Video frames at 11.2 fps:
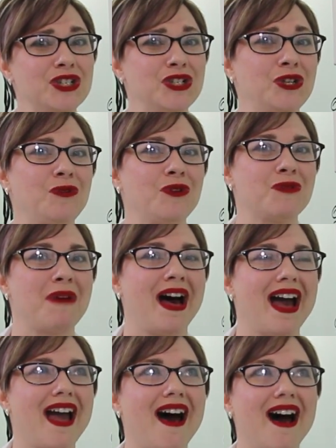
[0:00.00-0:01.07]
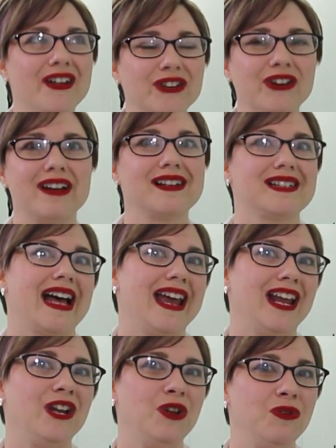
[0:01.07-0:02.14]
to do with my other
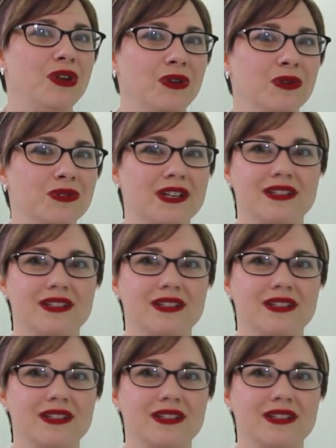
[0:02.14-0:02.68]
exciting new news.